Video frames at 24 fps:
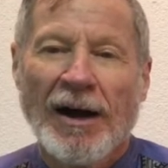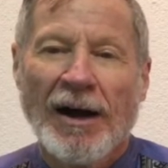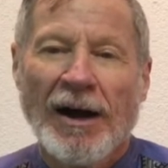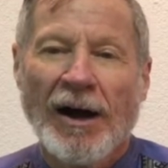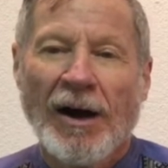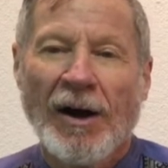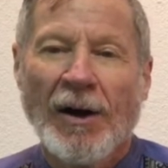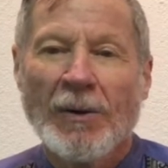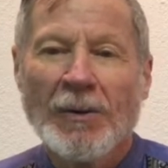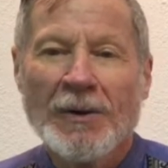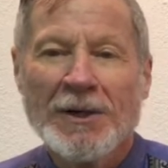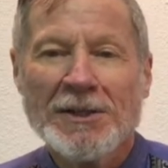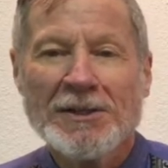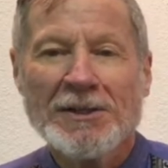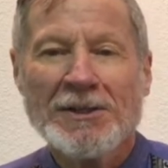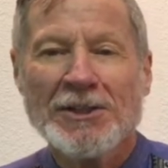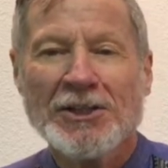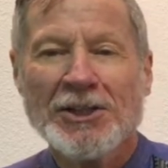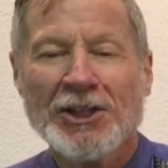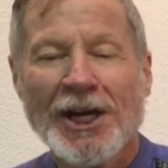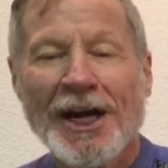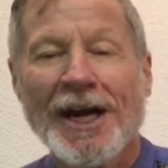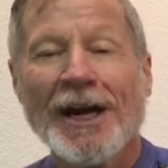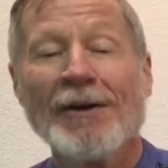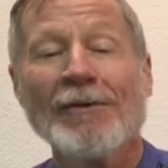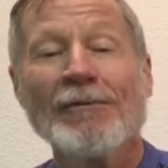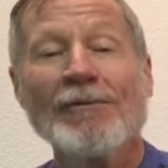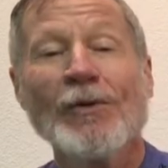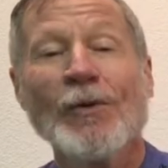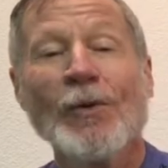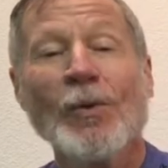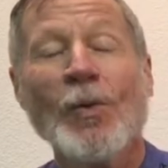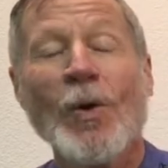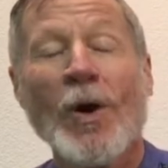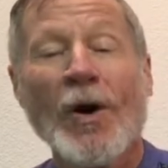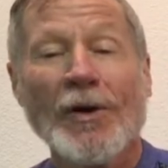Always check for
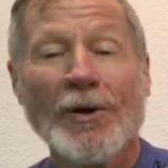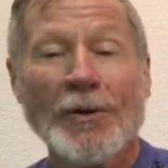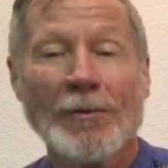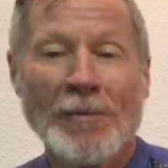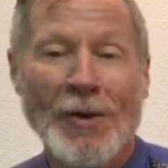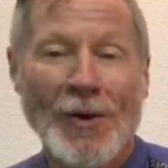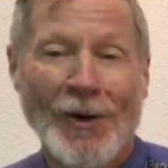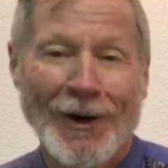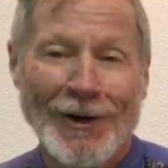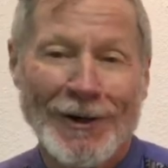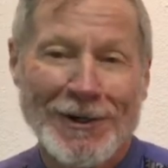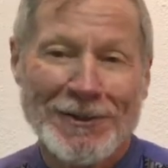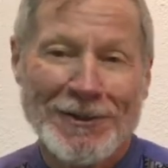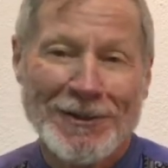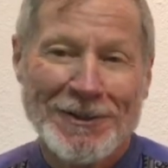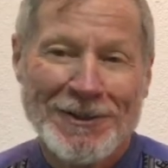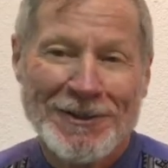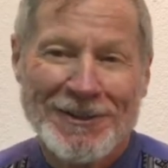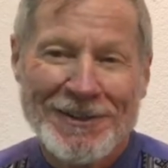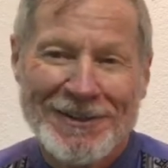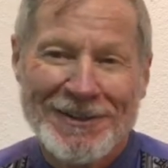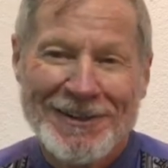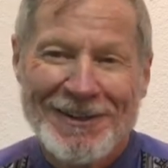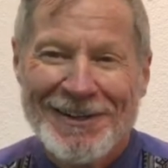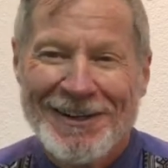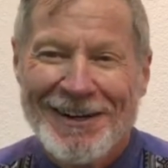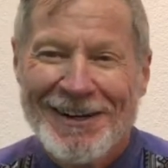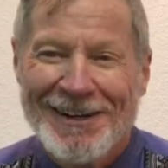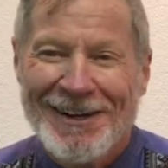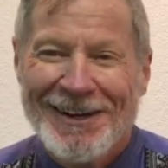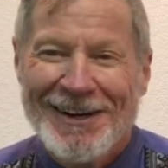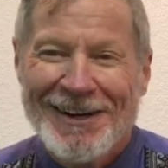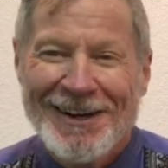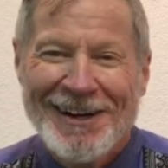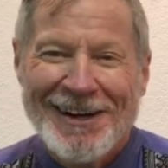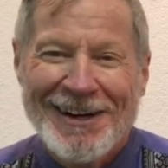watermarks.
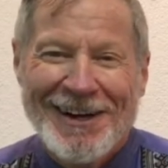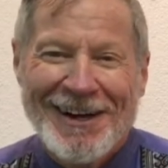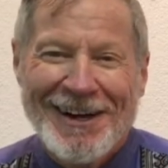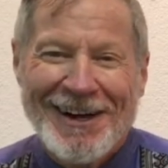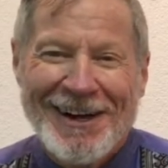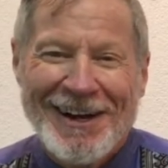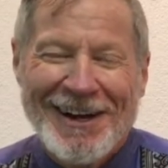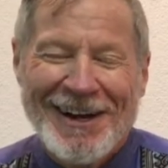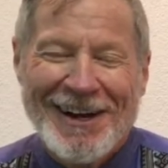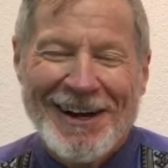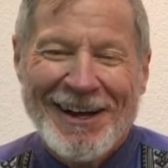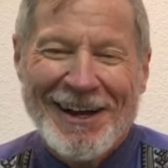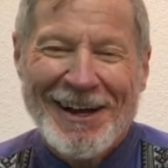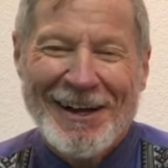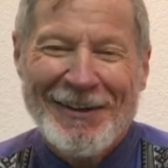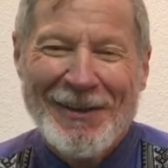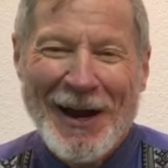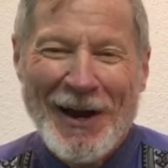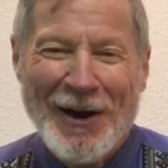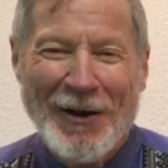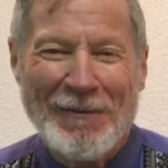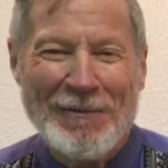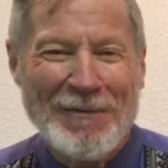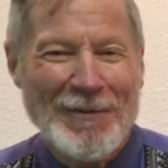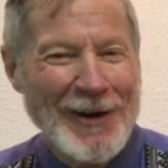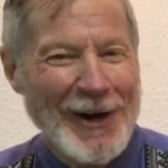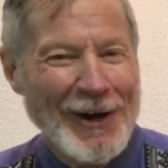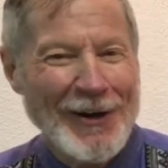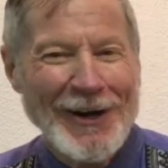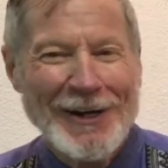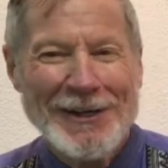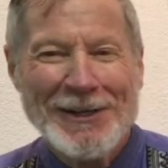They're very